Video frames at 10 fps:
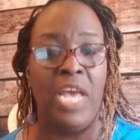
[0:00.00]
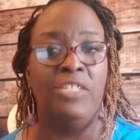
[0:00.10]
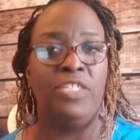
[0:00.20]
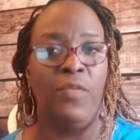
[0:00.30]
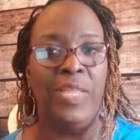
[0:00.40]

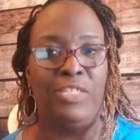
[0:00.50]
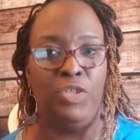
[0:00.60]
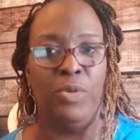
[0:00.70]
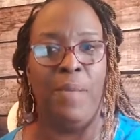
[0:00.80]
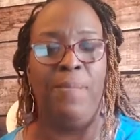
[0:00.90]
so that
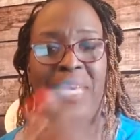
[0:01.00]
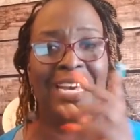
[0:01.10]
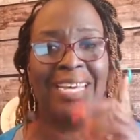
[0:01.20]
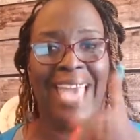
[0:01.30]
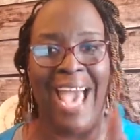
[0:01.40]
you can be
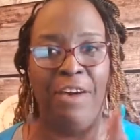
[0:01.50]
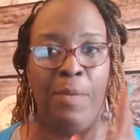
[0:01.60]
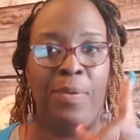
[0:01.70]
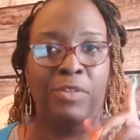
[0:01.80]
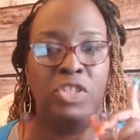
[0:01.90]

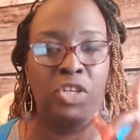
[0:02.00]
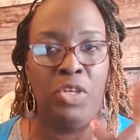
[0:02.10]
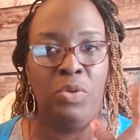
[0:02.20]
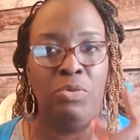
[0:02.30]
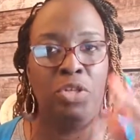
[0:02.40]
accountable to
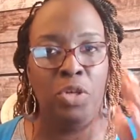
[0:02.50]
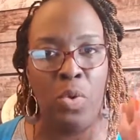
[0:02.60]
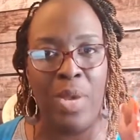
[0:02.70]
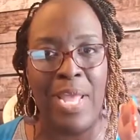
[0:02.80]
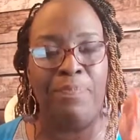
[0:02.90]
you.
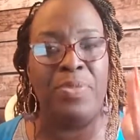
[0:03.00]
Do it.